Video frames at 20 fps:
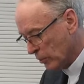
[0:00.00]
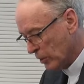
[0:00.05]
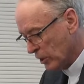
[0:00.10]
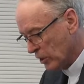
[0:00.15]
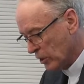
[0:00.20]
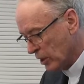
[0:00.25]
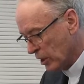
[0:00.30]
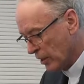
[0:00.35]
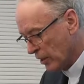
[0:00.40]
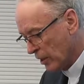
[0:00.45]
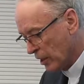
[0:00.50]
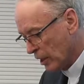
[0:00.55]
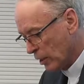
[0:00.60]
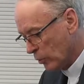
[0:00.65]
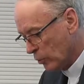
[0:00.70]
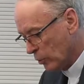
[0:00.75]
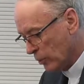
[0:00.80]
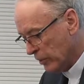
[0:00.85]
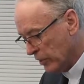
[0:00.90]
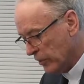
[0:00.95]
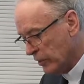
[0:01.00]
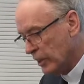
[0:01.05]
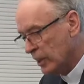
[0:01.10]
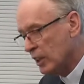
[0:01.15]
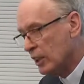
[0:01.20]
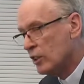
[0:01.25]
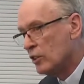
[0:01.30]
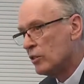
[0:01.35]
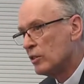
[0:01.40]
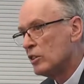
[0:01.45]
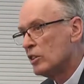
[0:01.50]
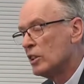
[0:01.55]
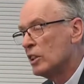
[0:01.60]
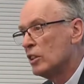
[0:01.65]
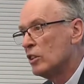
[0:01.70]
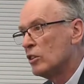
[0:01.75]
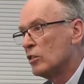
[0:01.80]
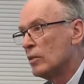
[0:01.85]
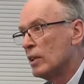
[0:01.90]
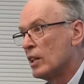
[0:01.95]
which I think will be very
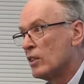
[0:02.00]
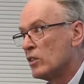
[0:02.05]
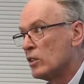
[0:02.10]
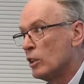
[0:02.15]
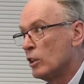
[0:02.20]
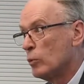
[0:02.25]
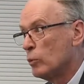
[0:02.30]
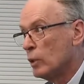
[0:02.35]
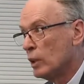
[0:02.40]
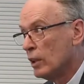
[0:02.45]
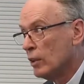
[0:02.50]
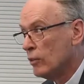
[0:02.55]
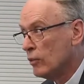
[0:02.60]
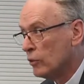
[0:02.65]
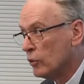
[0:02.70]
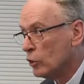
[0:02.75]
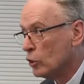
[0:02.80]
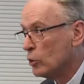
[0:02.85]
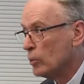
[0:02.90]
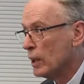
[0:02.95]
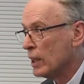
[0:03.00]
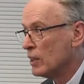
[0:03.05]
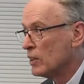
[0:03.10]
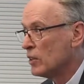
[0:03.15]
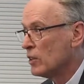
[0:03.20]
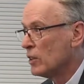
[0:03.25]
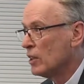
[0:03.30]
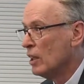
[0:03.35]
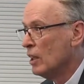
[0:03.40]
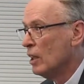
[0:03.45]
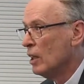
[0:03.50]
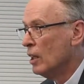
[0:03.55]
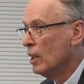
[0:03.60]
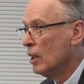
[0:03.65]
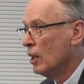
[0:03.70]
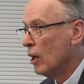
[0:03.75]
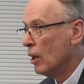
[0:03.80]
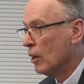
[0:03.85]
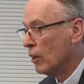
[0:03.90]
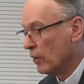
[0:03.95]
interesting to us and will inform us
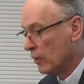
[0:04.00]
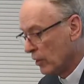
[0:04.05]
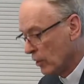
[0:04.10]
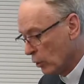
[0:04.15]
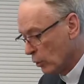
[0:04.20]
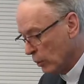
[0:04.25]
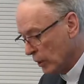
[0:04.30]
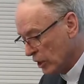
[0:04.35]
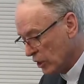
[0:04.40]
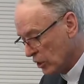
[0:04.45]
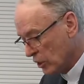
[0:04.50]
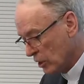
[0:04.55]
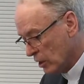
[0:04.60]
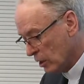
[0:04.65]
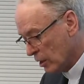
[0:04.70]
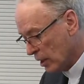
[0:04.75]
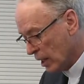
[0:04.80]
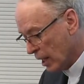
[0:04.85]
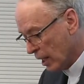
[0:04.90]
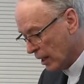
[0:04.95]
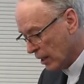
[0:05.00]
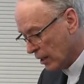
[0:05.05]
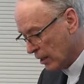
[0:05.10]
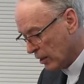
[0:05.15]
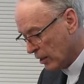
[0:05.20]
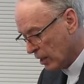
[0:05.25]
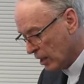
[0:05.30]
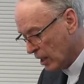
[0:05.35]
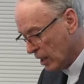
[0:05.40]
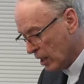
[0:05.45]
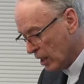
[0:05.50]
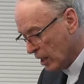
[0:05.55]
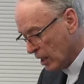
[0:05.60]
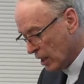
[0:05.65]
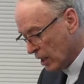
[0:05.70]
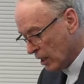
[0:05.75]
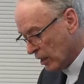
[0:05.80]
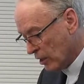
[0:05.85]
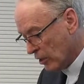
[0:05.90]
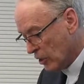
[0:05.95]
on the question and
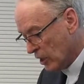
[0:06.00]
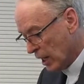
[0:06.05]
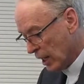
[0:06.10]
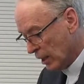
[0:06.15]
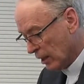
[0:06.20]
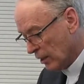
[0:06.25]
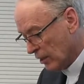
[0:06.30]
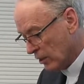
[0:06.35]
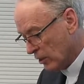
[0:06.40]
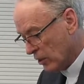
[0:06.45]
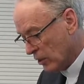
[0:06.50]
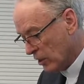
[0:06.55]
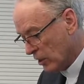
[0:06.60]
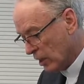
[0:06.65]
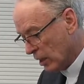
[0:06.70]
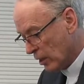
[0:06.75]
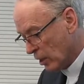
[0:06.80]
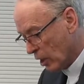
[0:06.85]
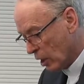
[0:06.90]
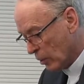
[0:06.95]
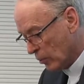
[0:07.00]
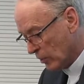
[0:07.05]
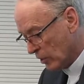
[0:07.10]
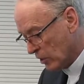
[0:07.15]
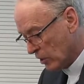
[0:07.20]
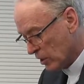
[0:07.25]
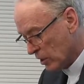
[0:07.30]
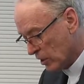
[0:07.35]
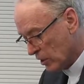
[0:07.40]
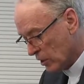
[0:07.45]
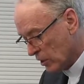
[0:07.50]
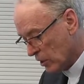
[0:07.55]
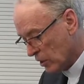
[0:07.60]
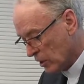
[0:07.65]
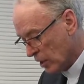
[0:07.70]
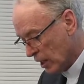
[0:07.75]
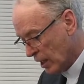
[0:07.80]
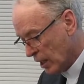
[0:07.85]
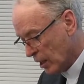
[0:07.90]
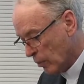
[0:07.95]
the challenge that homelessness
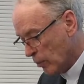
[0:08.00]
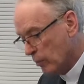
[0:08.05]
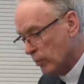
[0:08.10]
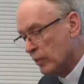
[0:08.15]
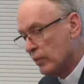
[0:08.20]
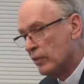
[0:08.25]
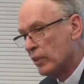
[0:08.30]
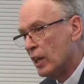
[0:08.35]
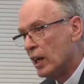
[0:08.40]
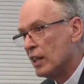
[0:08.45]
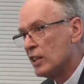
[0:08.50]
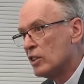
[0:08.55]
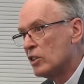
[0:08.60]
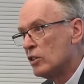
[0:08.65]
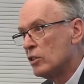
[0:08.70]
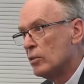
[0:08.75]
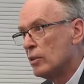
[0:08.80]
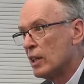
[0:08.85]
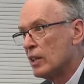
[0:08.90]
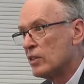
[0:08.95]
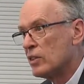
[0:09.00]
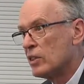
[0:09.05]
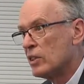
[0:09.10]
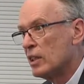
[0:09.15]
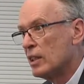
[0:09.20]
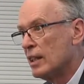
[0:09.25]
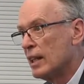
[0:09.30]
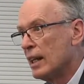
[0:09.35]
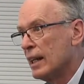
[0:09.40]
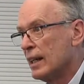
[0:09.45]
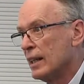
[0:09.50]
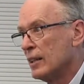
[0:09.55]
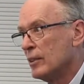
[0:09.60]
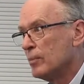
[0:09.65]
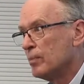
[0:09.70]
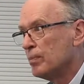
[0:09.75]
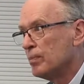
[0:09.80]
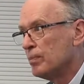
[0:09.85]
provides to us today.